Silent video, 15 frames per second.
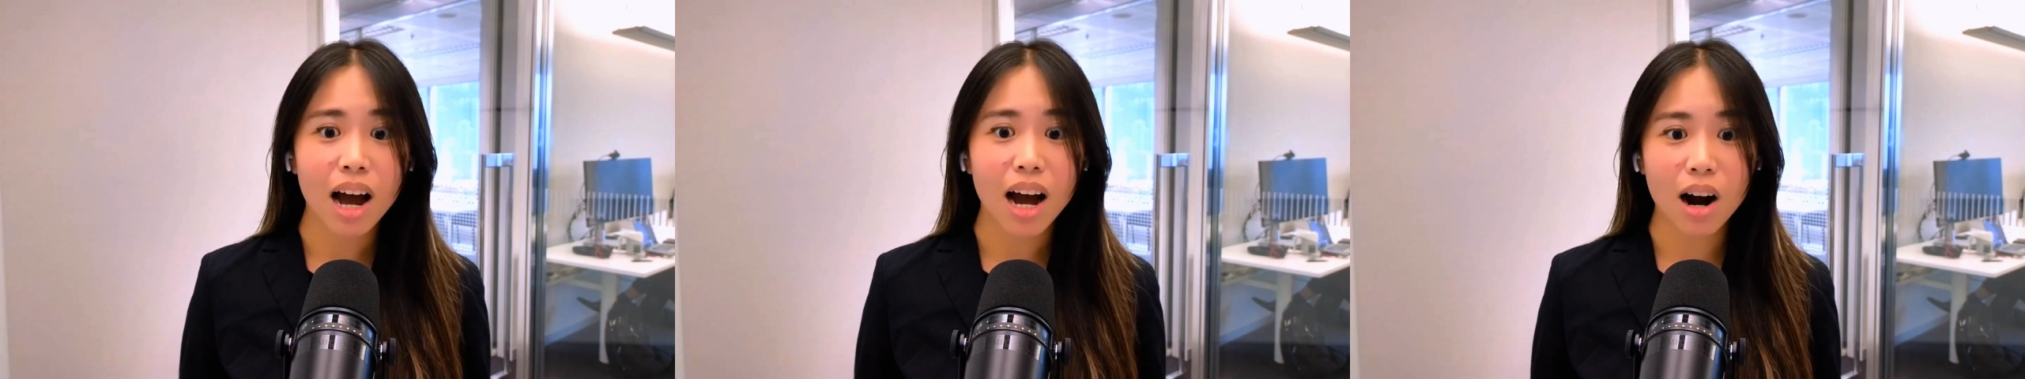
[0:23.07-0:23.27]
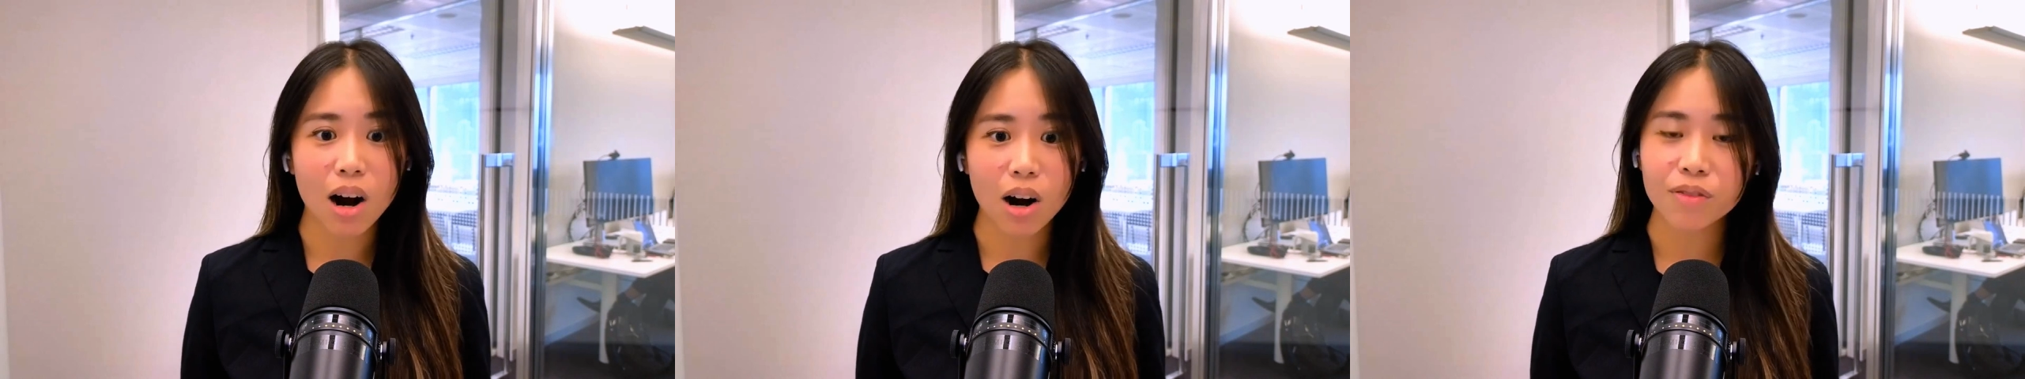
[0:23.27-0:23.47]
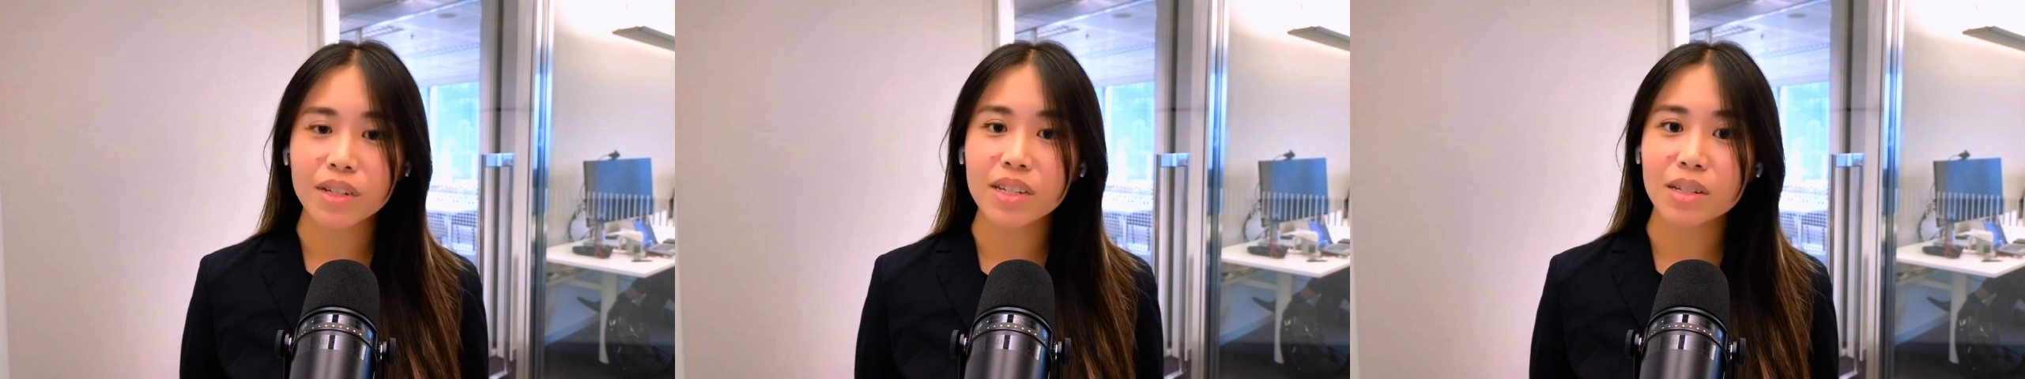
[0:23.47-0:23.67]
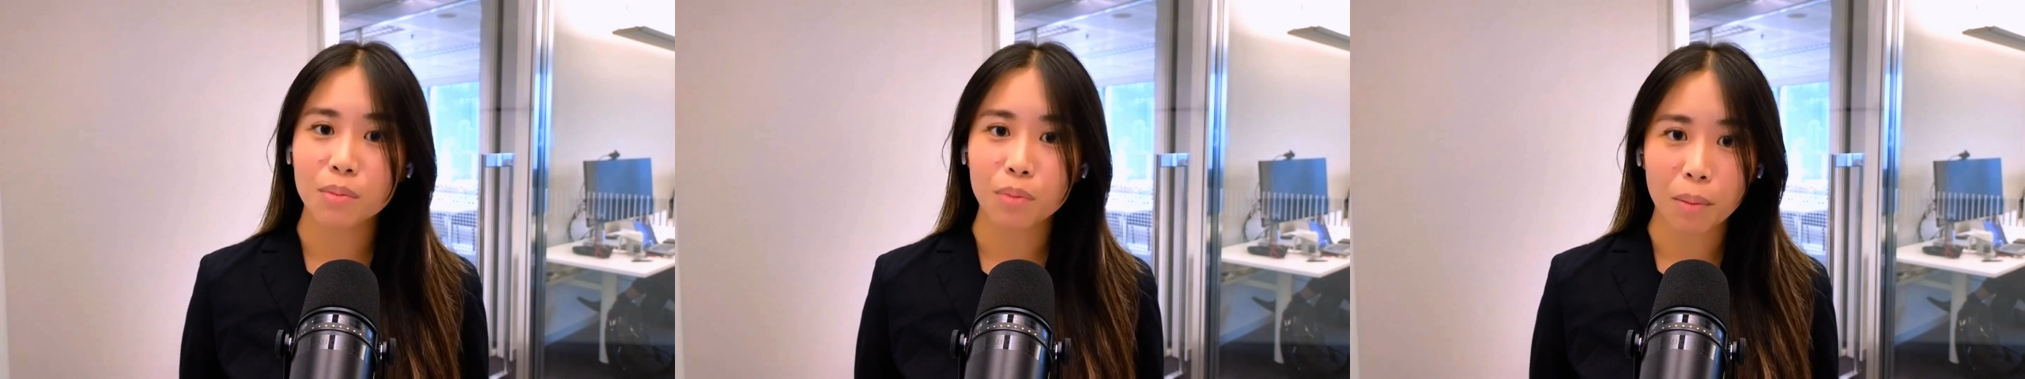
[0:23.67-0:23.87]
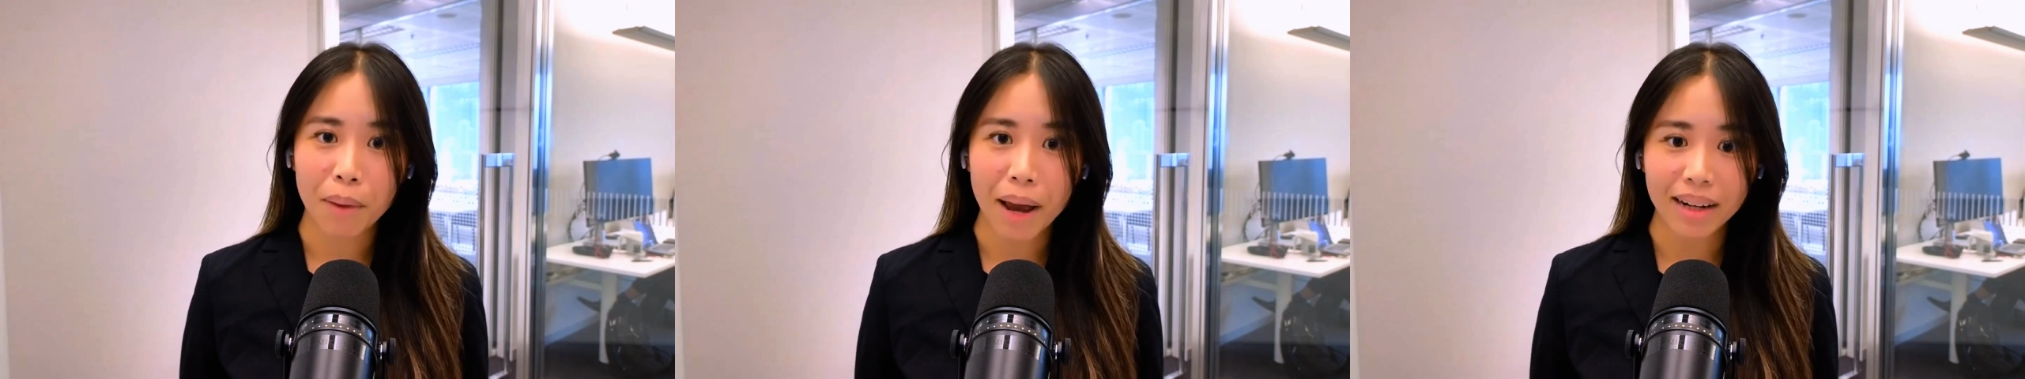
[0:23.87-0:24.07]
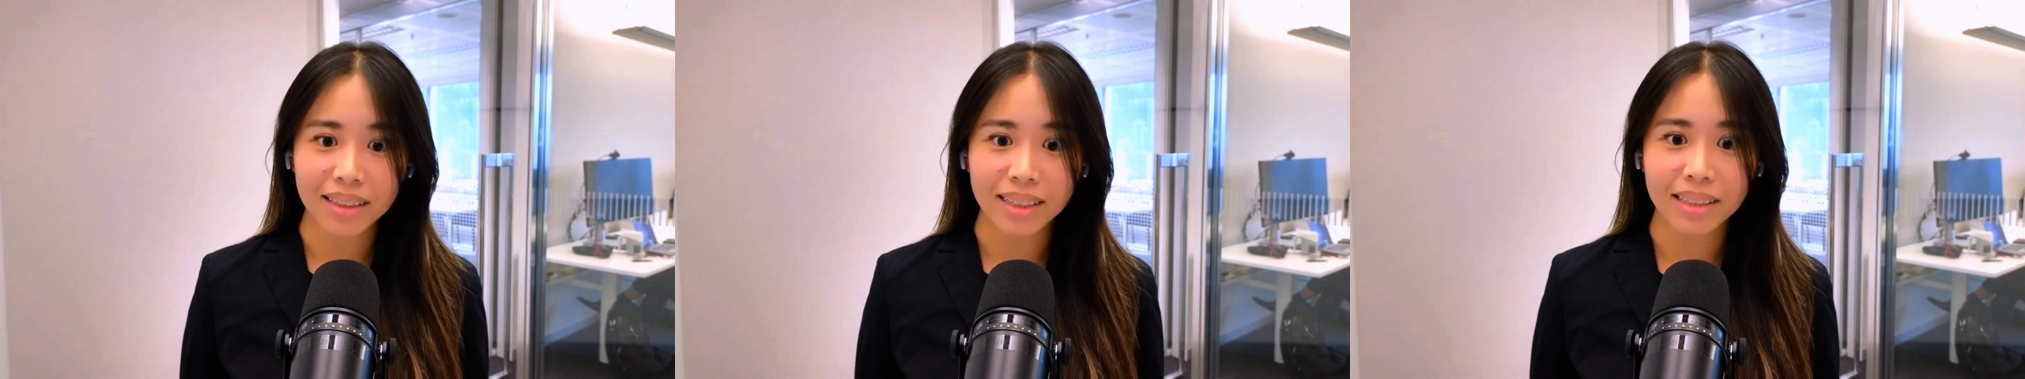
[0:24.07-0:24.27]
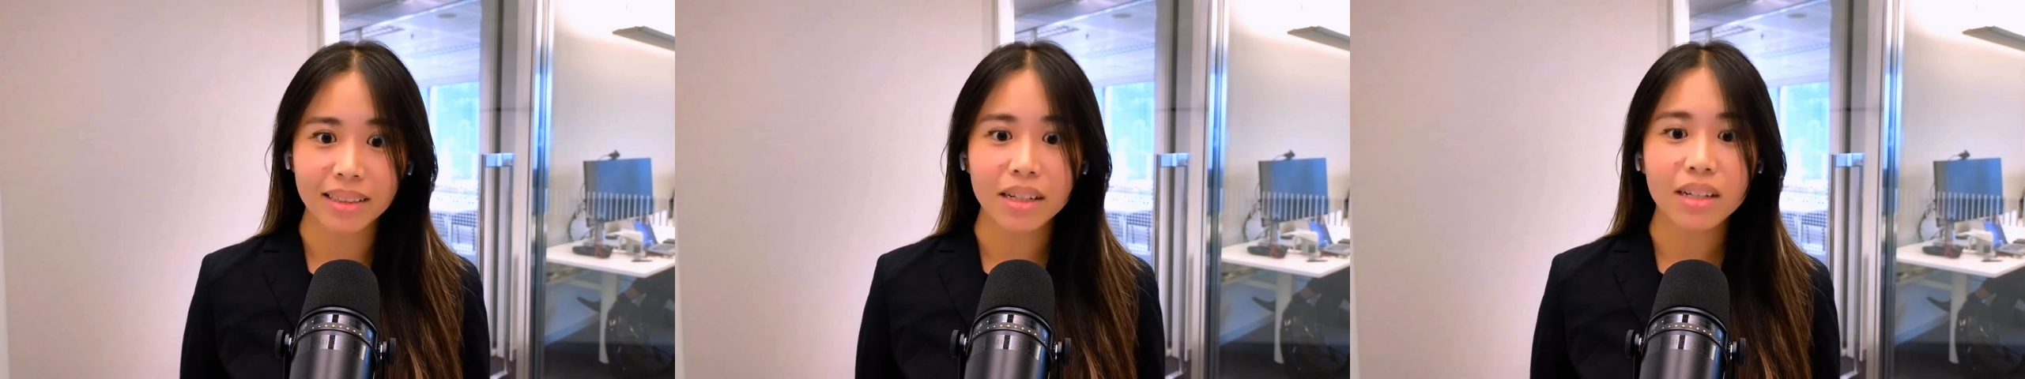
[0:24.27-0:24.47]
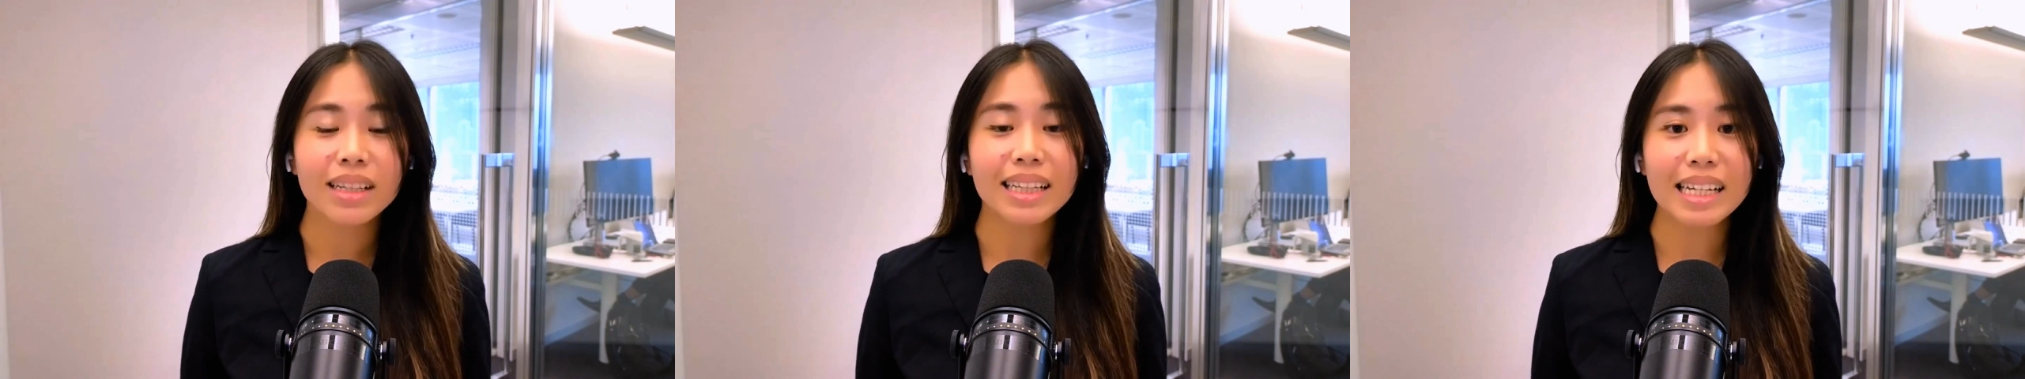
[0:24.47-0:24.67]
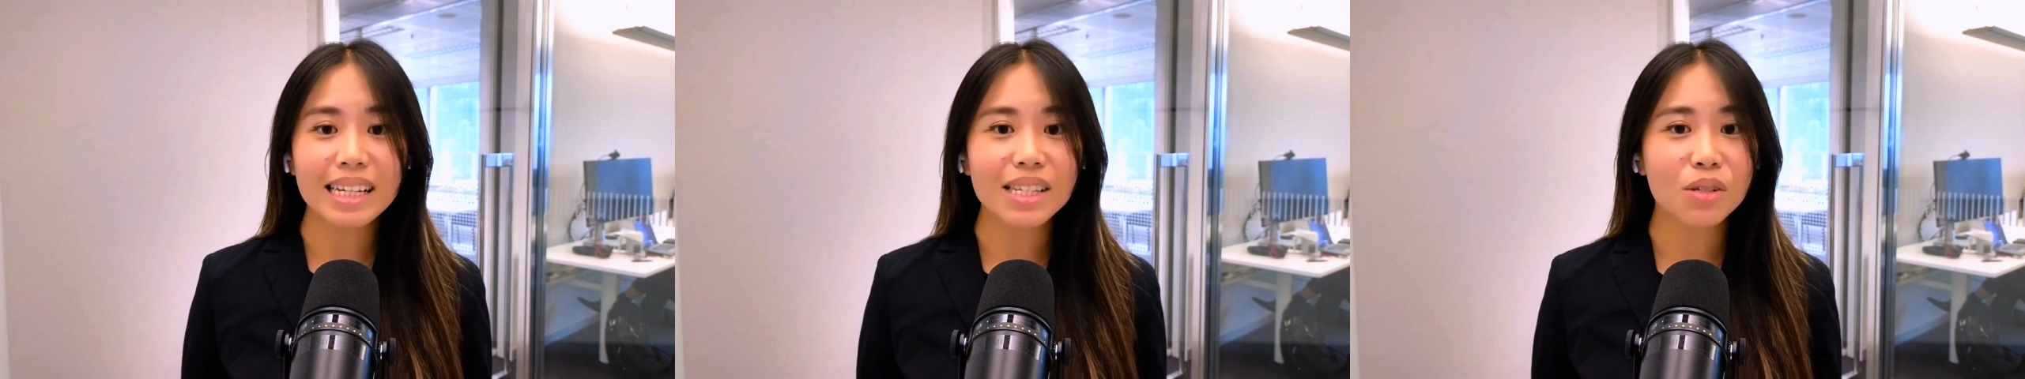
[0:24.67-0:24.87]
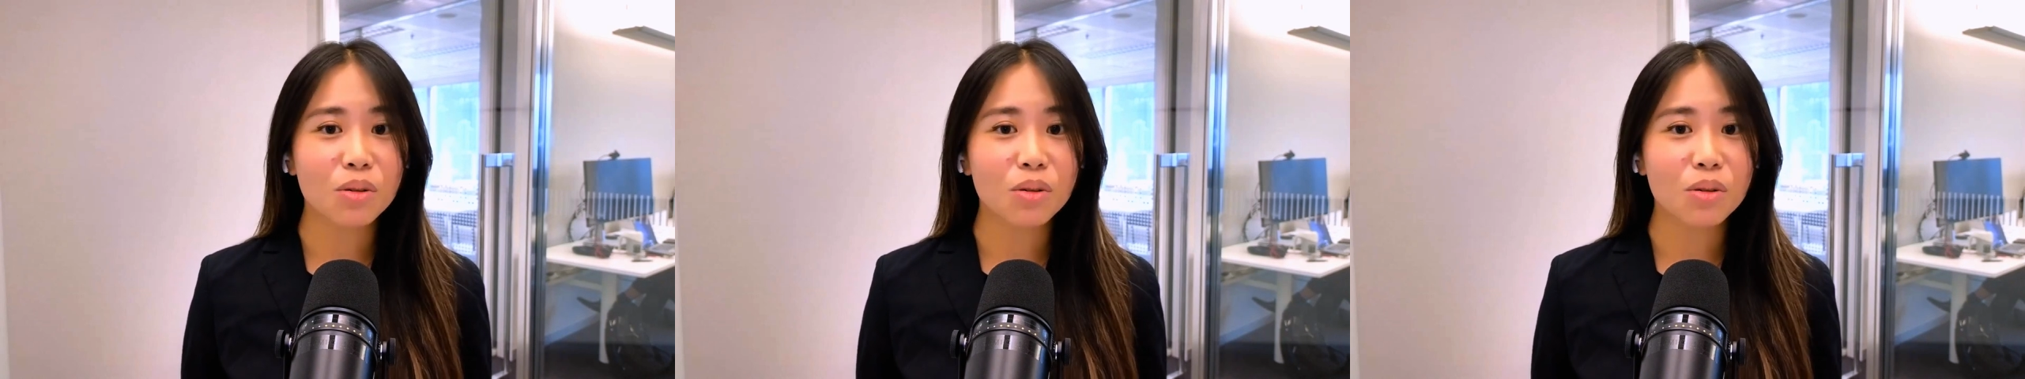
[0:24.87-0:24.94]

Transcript: Arvind Subramanian, these